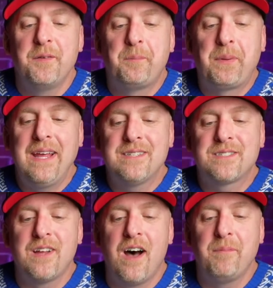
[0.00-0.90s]
Please
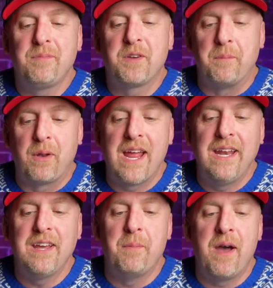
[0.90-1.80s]
stop
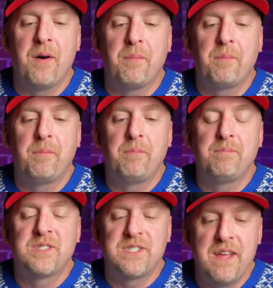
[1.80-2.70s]
complaining about
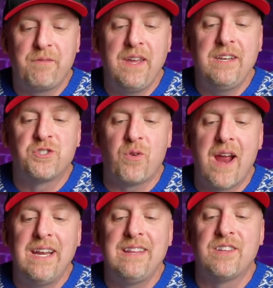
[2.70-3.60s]
Sniffy
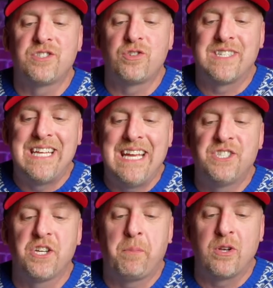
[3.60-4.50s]
draining the
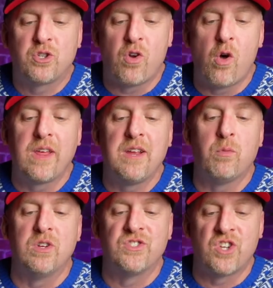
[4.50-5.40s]
Strategic Petroleum
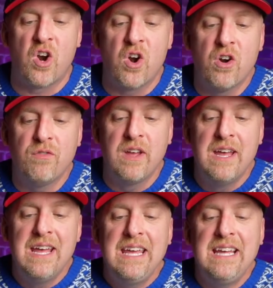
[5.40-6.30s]
Reserve.
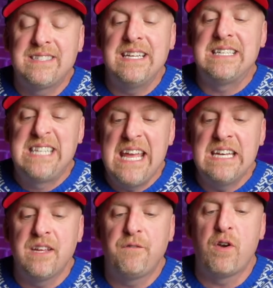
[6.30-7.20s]
It's
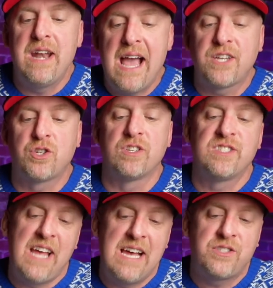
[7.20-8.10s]
intended for national
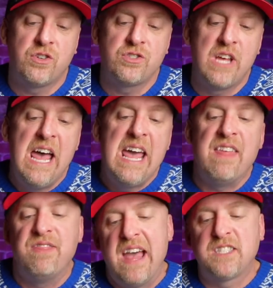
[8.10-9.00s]
disasters,
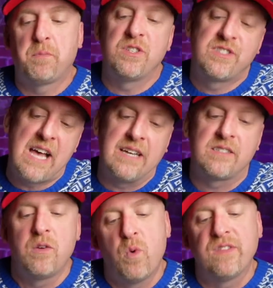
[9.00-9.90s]
and that's
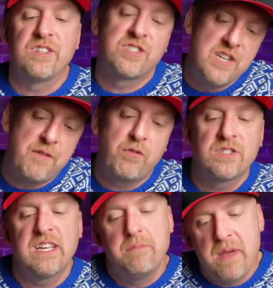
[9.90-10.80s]
precisely what the
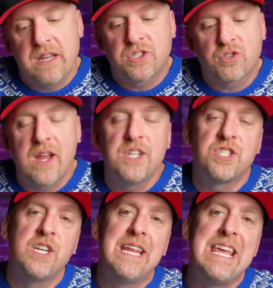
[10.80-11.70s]
Sniffers
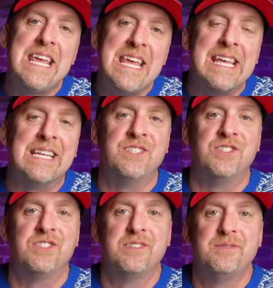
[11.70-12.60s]
administration is.